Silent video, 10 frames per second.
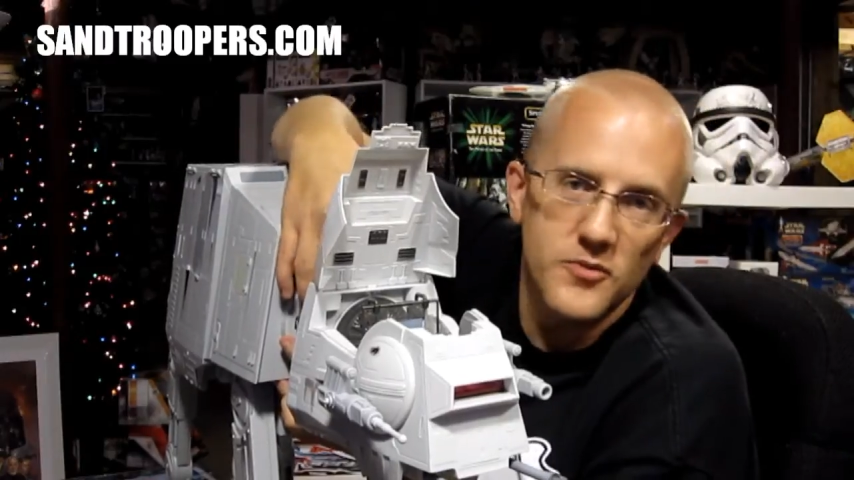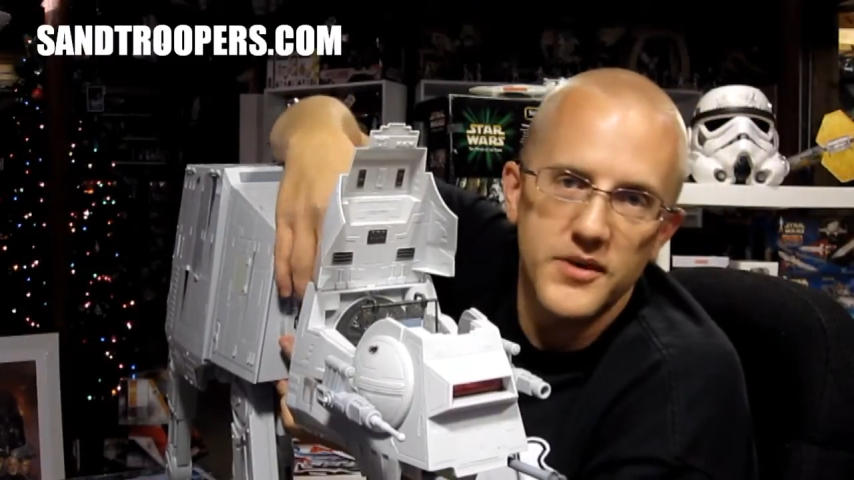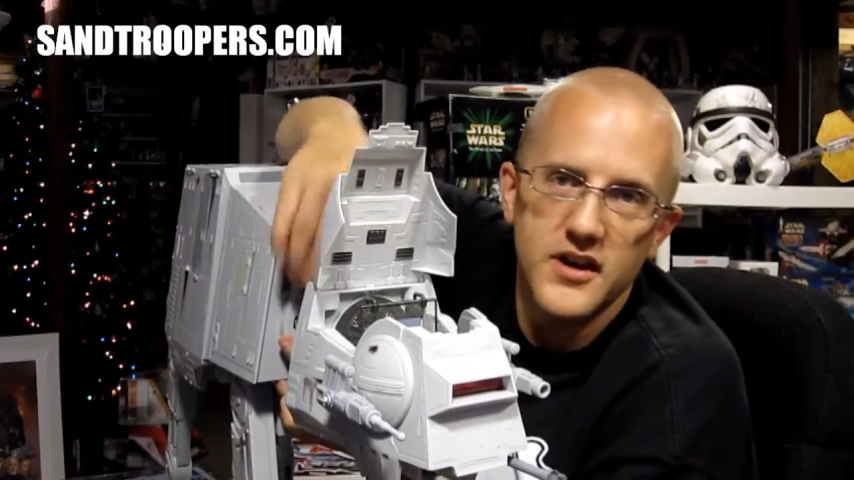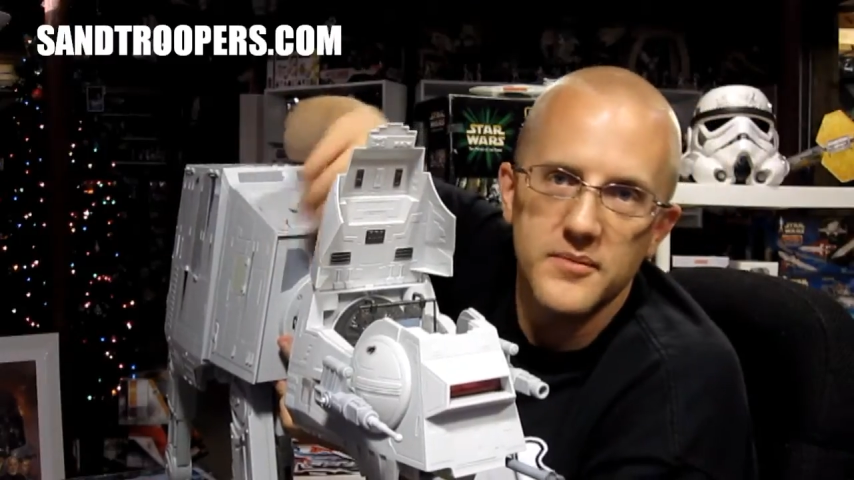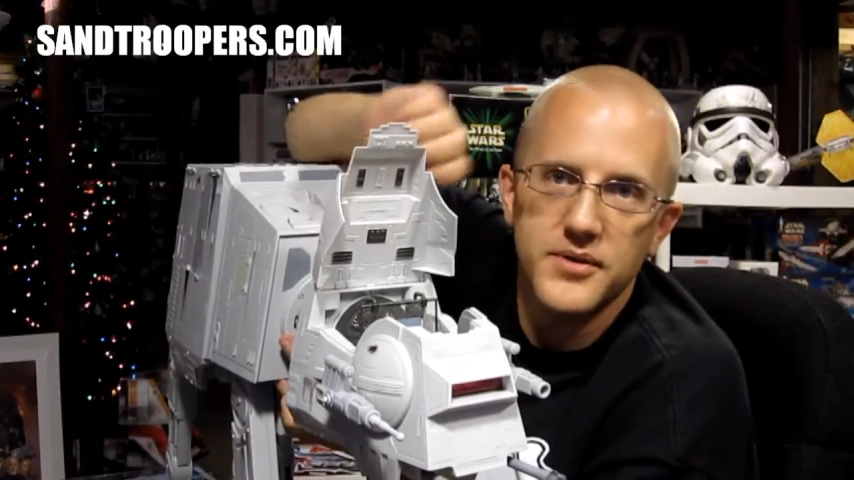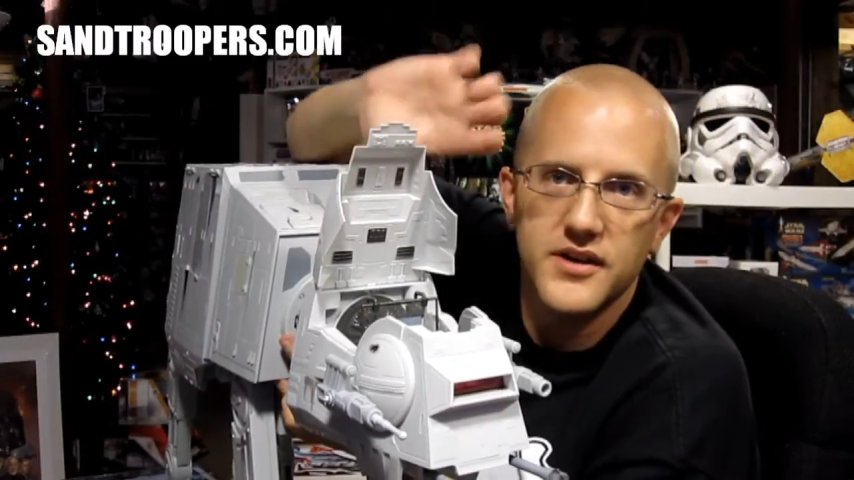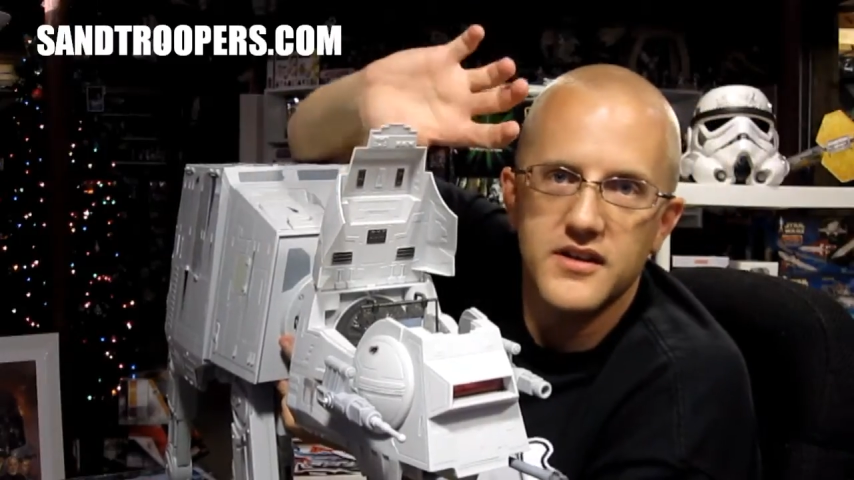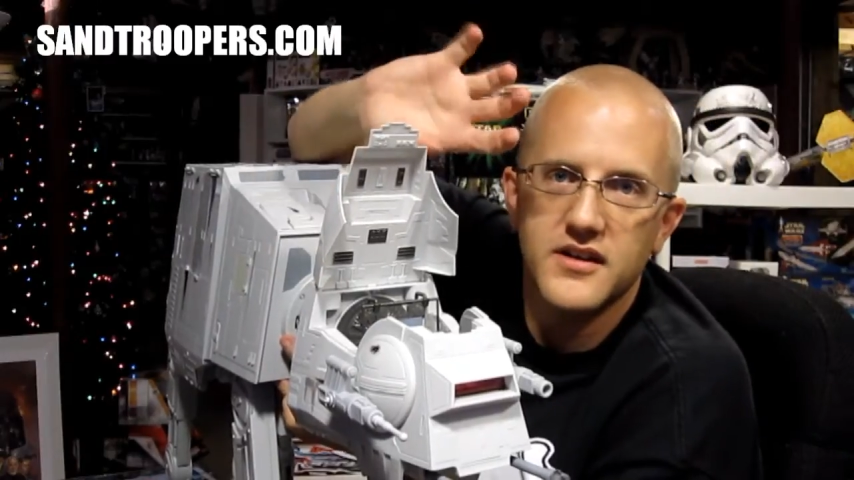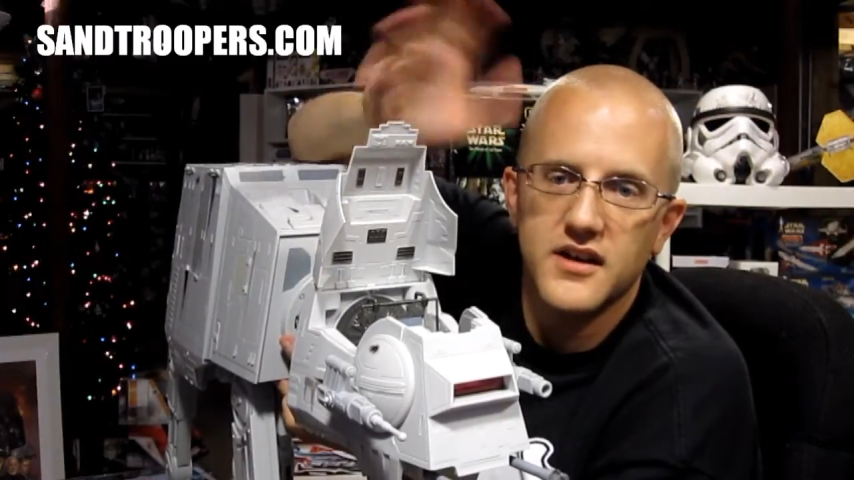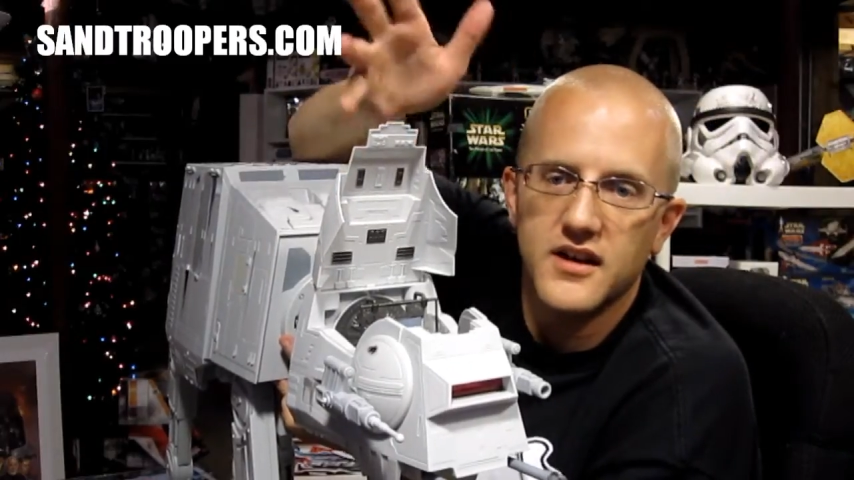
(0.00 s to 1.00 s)
open up,
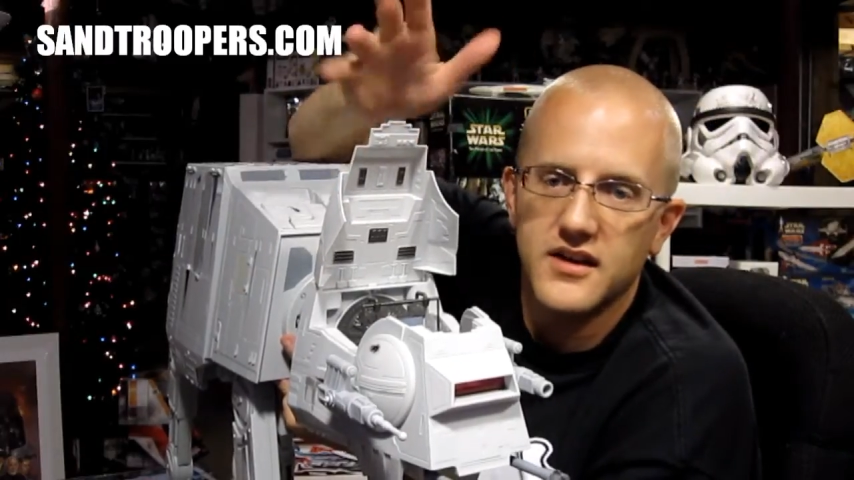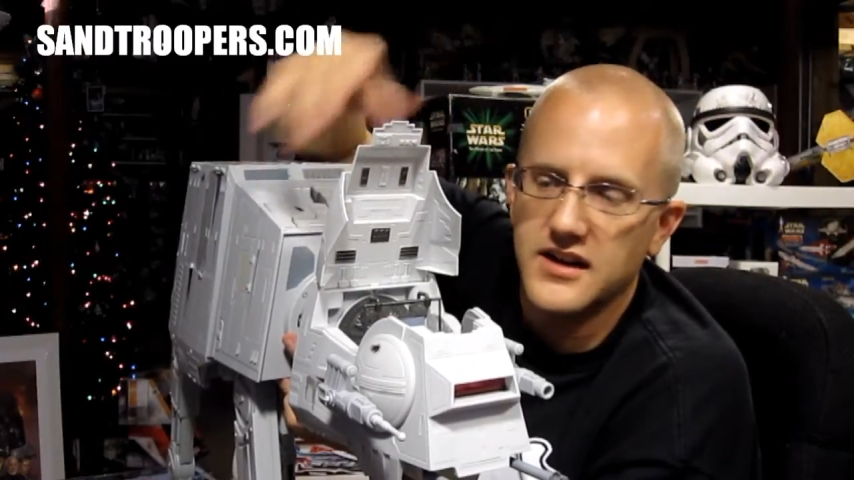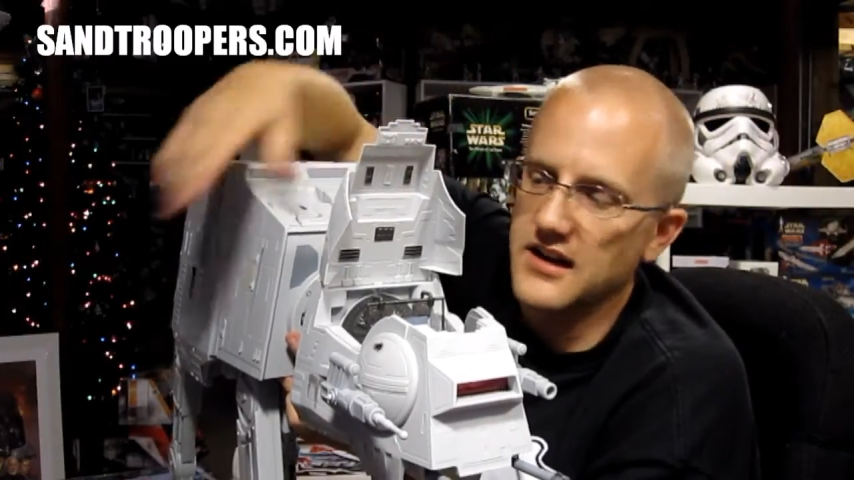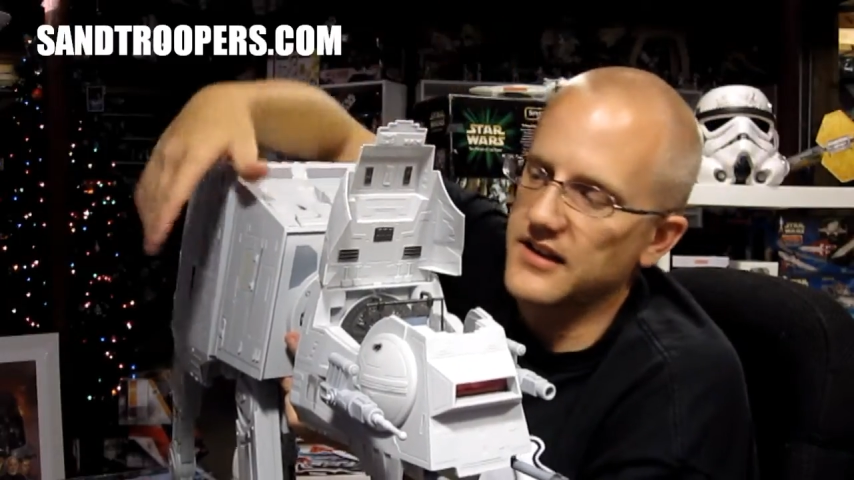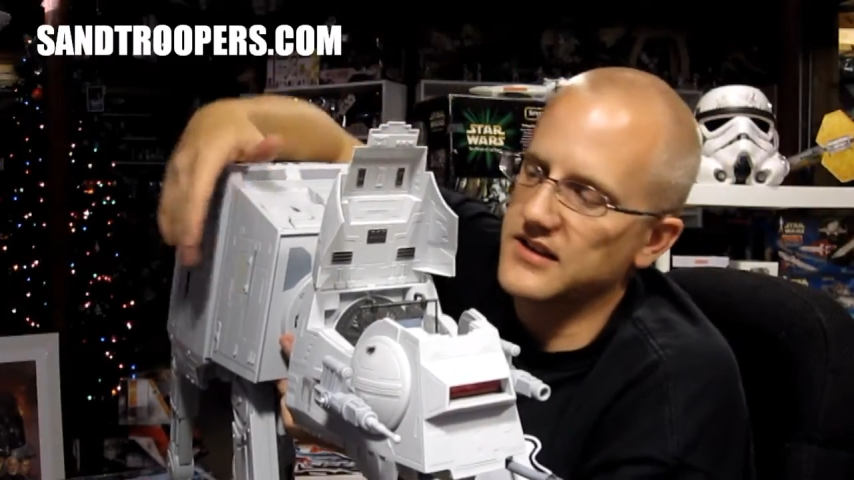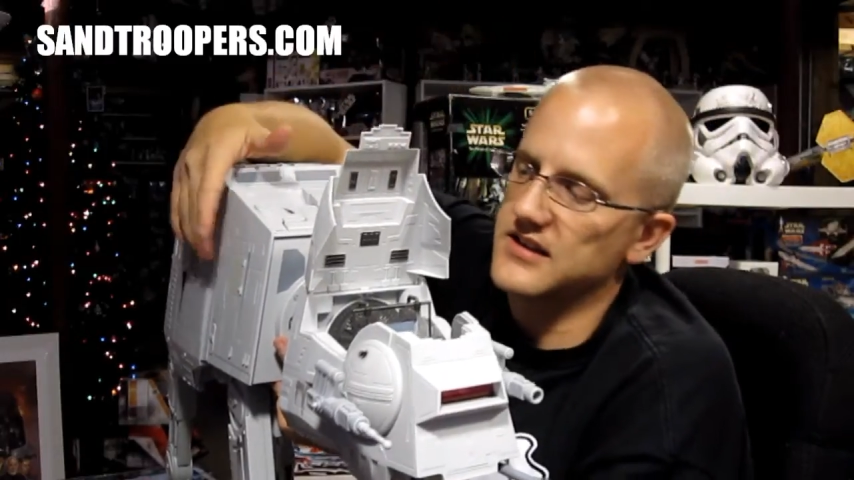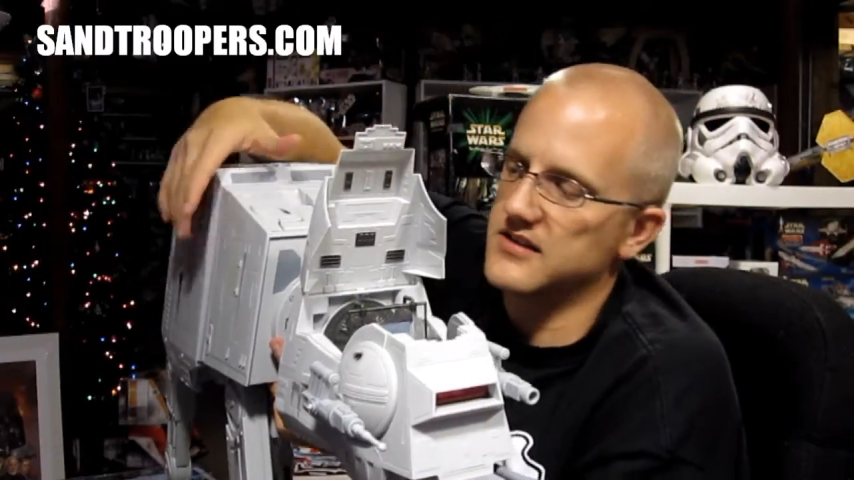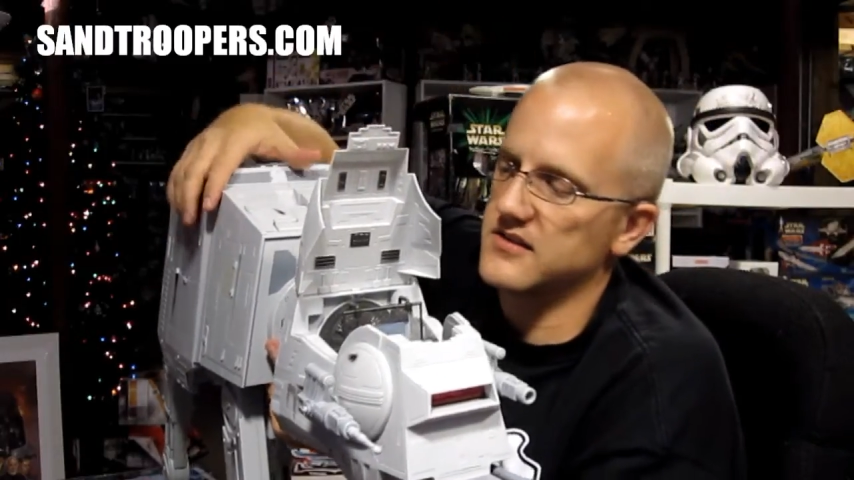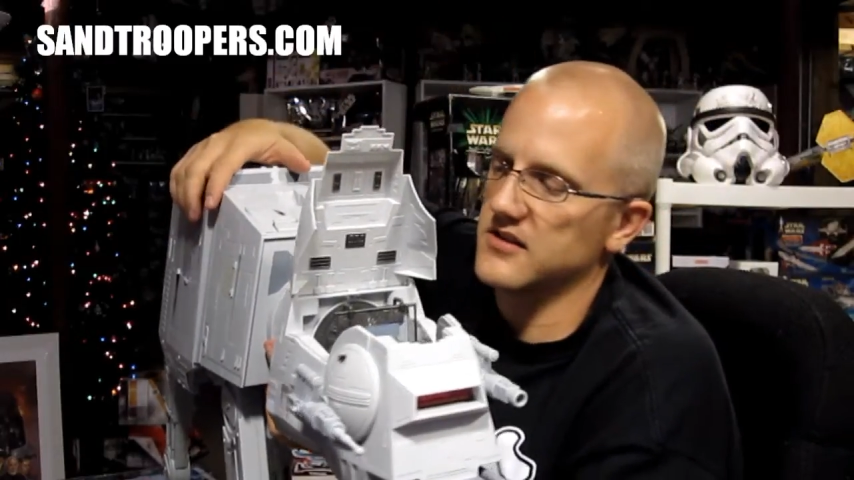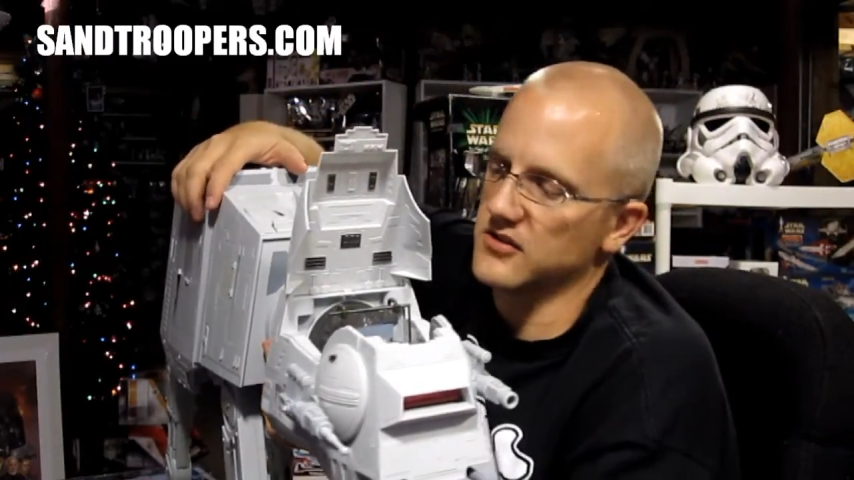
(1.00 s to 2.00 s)
kind of like it